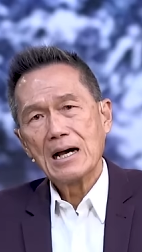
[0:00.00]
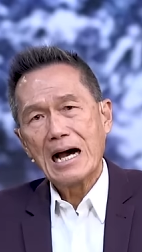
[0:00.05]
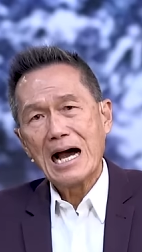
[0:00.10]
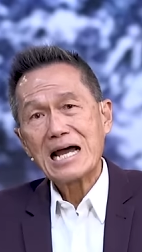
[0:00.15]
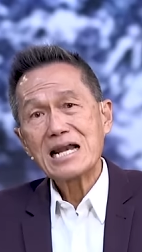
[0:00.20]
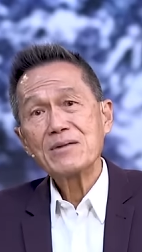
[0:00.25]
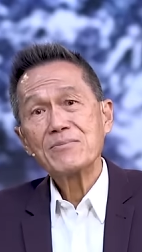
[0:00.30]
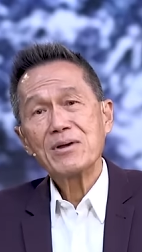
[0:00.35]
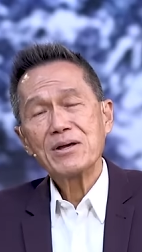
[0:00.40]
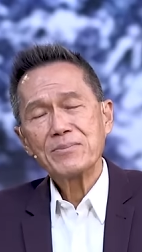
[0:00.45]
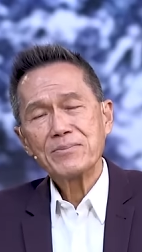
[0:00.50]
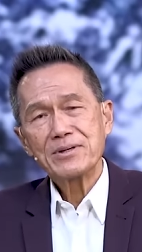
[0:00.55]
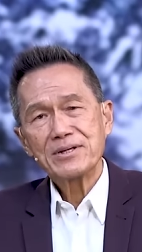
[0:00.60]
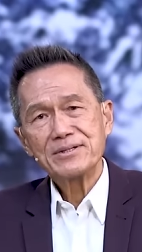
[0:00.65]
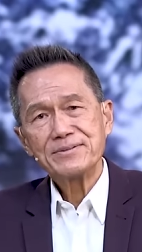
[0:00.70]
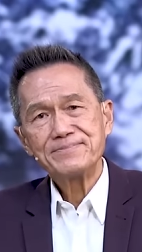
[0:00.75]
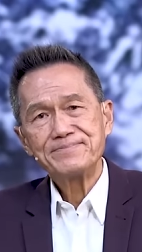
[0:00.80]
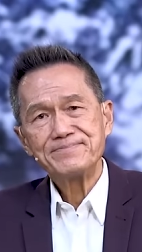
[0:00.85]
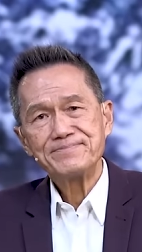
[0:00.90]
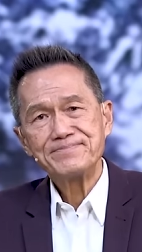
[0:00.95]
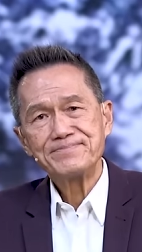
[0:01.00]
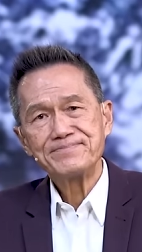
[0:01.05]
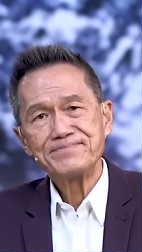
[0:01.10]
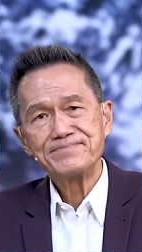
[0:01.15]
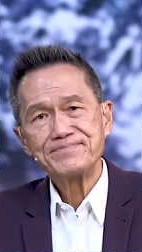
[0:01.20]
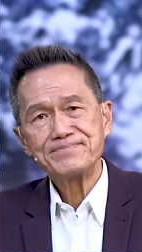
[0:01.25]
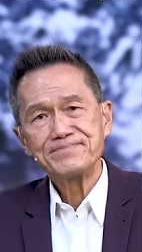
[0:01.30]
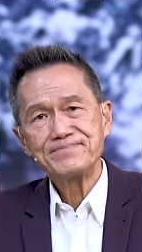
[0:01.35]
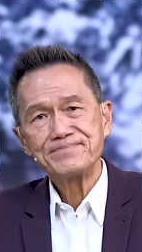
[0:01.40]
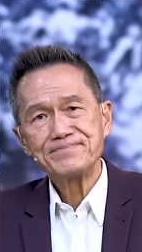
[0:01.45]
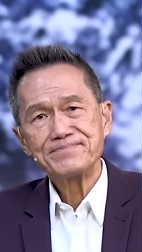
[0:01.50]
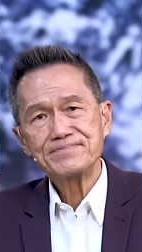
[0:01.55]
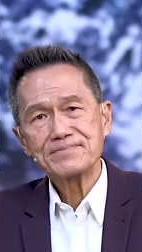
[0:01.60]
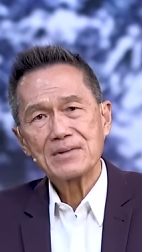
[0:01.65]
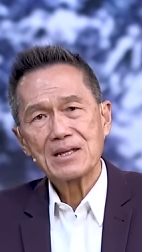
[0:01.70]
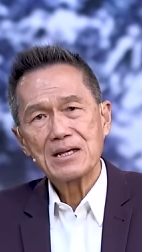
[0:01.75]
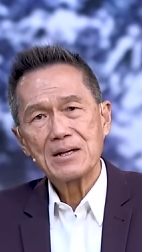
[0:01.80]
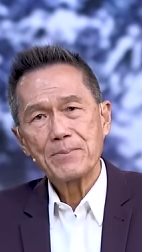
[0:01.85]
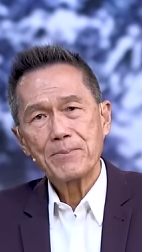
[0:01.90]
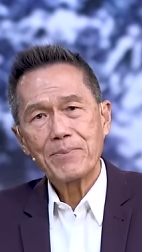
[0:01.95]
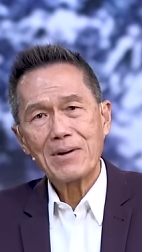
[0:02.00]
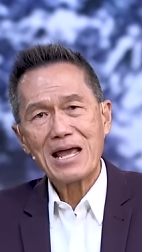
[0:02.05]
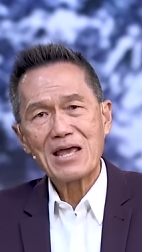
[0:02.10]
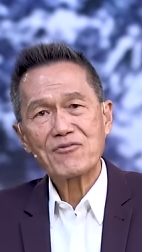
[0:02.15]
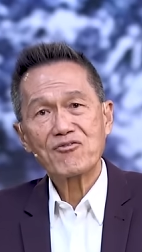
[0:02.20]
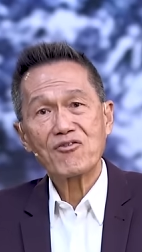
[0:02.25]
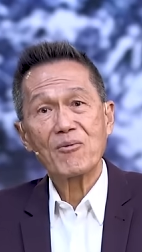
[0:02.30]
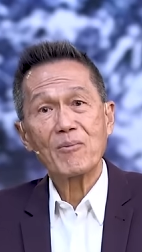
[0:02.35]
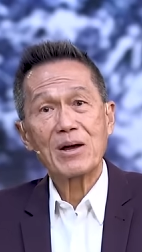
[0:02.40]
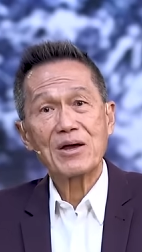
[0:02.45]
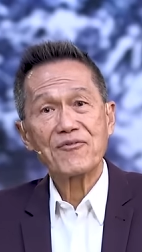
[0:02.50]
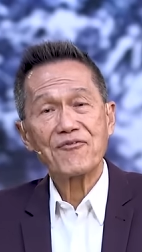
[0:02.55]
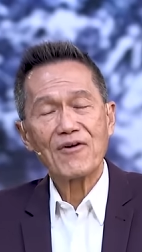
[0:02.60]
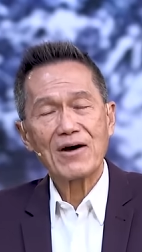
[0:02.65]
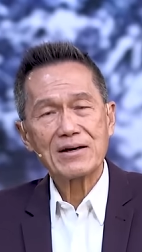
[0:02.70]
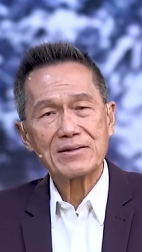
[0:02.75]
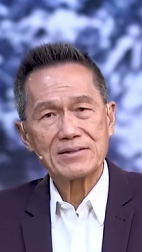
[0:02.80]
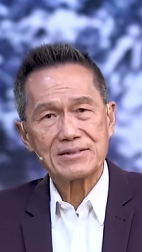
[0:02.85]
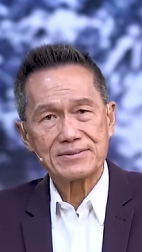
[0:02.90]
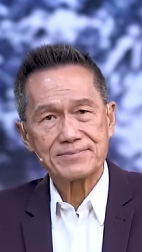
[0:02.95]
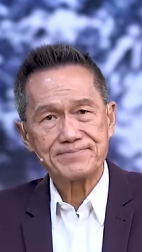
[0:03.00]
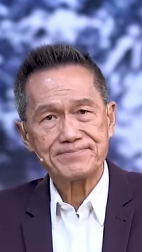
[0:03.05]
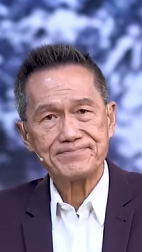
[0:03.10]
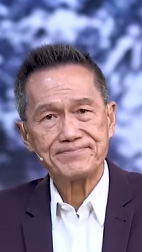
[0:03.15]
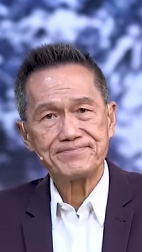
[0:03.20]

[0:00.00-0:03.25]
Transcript: I remember praying for my father.